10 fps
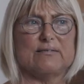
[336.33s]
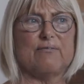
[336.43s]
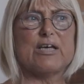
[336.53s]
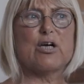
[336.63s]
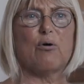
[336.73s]

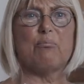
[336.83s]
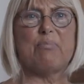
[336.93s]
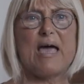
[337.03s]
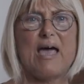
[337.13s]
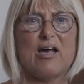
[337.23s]
we
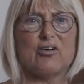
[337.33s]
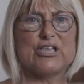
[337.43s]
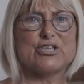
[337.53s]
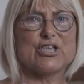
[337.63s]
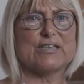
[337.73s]
compare
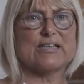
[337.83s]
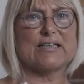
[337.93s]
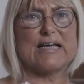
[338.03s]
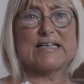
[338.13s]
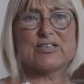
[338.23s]
each other
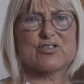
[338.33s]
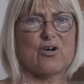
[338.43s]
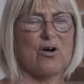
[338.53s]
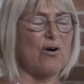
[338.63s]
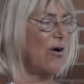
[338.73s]
and so
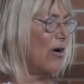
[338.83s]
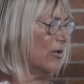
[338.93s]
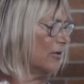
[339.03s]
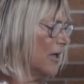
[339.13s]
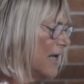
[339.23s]

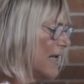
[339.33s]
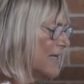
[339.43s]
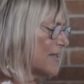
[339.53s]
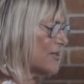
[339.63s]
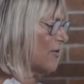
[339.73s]
on.
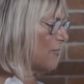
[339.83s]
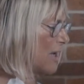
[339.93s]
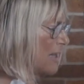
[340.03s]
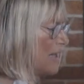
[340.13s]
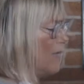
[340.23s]
So
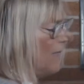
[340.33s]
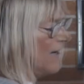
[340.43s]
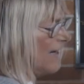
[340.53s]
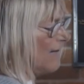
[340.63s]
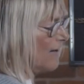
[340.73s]
when
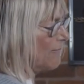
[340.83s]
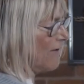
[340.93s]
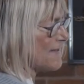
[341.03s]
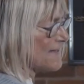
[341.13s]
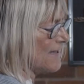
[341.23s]
I
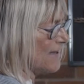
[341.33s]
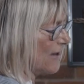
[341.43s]
was in the